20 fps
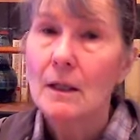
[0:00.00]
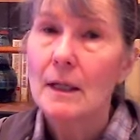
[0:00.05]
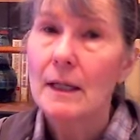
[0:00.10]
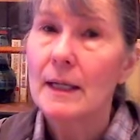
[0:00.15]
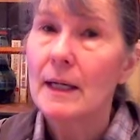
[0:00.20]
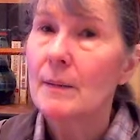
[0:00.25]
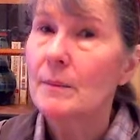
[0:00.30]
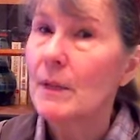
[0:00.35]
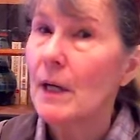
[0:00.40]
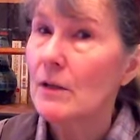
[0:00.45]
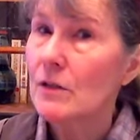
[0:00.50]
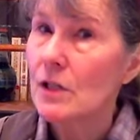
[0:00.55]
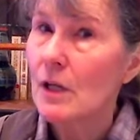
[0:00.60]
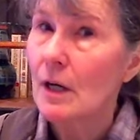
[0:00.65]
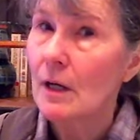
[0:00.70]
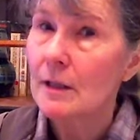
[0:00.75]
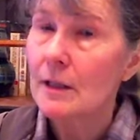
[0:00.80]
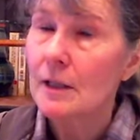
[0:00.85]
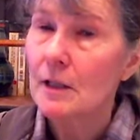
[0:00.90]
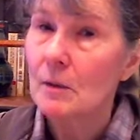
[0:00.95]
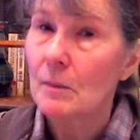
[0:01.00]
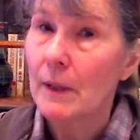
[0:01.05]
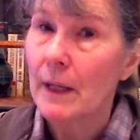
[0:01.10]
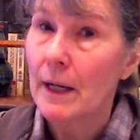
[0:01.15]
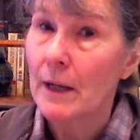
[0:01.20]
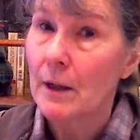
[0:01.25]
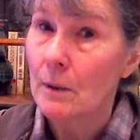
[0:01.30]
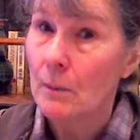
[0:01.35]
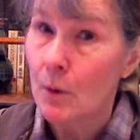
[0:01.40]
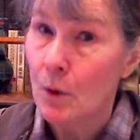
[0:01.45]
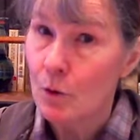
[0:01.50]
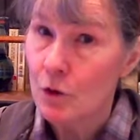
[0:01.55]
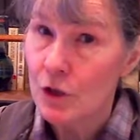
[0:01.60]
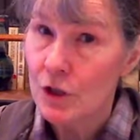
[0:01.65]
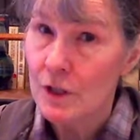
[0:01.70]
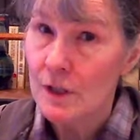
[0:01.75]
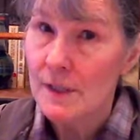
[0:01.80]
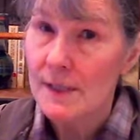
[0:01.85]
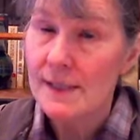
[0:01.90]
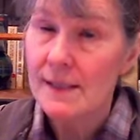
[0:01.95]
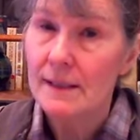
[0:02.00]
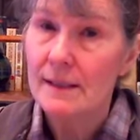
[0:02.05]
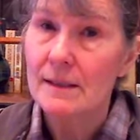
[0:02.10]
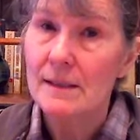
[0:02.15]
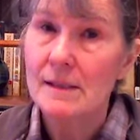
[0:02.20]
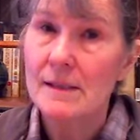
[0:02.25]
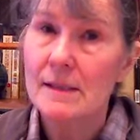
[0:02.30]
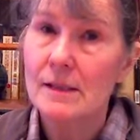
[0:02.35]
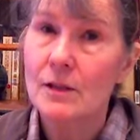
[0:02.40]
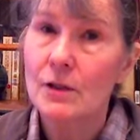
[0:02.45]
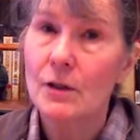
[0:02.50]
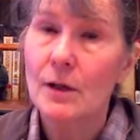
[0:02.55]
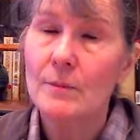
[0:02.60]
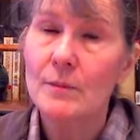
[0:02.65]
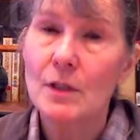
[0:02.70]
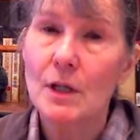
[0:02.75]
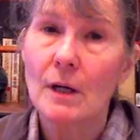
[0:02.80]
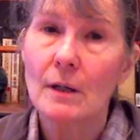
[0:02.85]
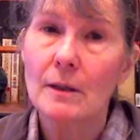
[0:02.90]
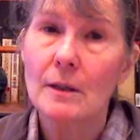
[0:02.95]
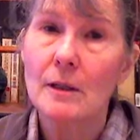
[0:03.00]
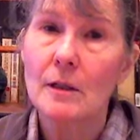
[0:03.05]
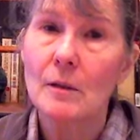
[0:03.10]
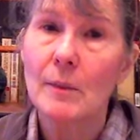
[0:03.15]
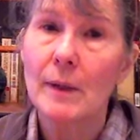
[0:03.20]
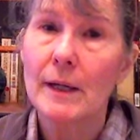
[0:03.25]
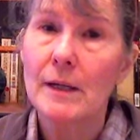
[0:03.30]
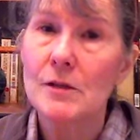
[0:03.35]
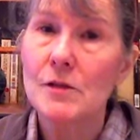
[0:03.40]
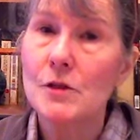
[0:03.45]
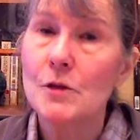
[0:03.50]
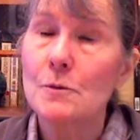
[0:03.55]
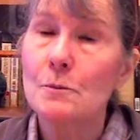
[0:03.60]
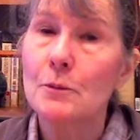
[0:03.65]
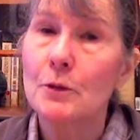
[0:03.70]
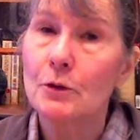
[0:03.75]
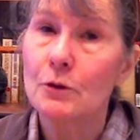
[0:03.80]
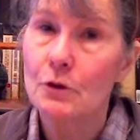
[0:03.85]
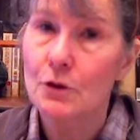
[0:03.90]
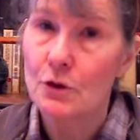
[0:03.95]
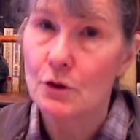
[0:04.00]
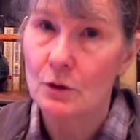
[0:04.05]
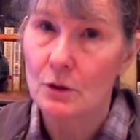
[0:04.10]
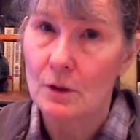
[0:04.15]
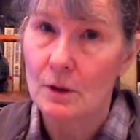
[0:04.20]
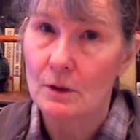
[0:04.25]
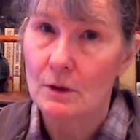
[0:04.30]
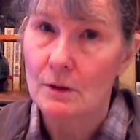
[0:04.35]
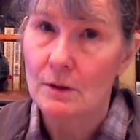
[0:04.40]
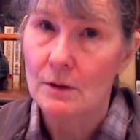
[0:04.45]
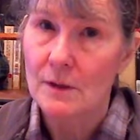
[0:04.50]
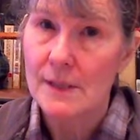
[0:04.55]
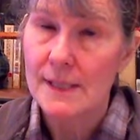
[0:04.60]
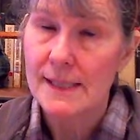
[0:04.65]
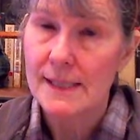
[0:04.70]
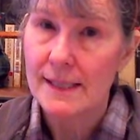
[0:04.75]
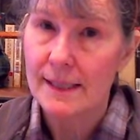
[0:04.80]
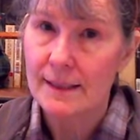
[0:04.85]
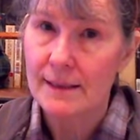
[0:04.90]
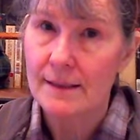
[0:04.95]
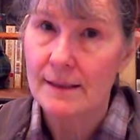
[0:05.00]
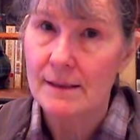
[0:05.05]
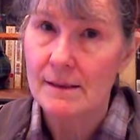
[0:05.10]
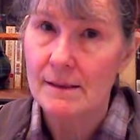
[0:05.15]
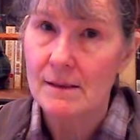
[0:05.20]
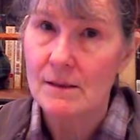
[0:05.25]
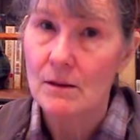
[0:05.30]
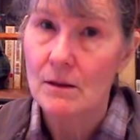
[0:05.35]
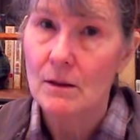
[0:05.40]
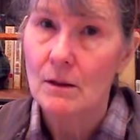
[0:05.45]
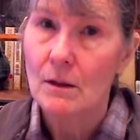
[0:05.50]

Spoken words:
And I'm not talking about an emotional sickness here. I'm talking about a spiritual sickness,